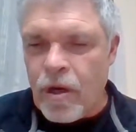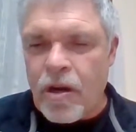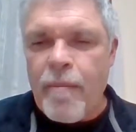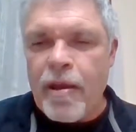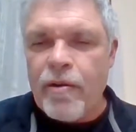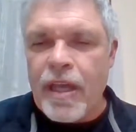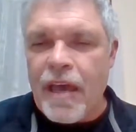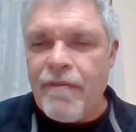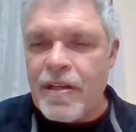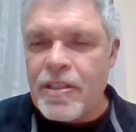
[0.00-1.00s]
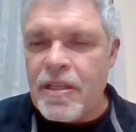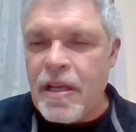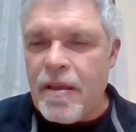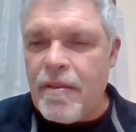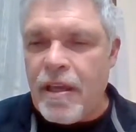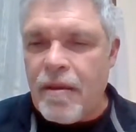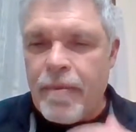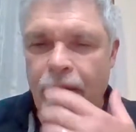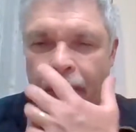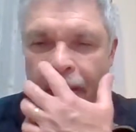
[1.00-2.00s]
What car maker gave us the
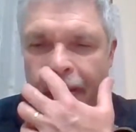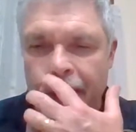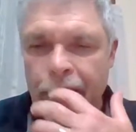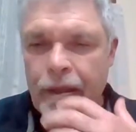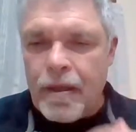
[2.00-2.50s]
Imperial?